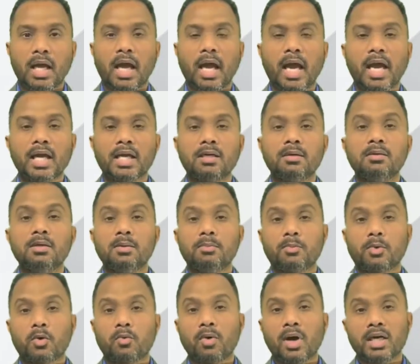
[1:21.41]
and
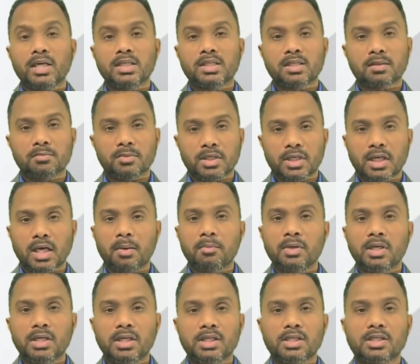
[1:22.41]
provide some
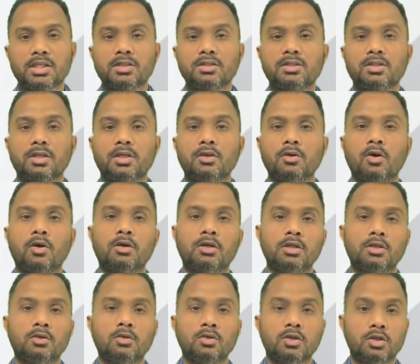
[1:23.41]
recommendations in
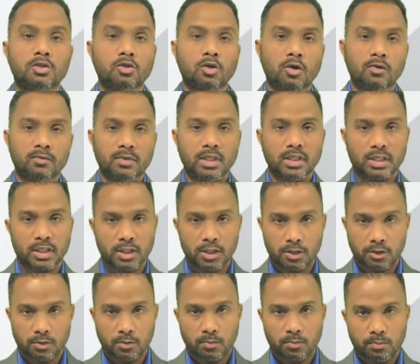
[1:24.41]
order to resolve that
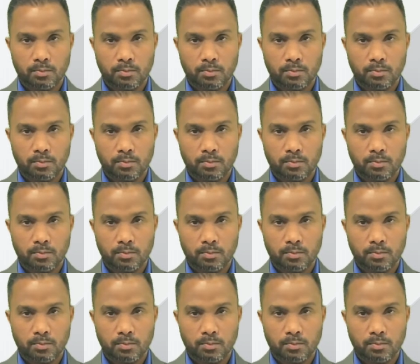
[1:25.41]
issue.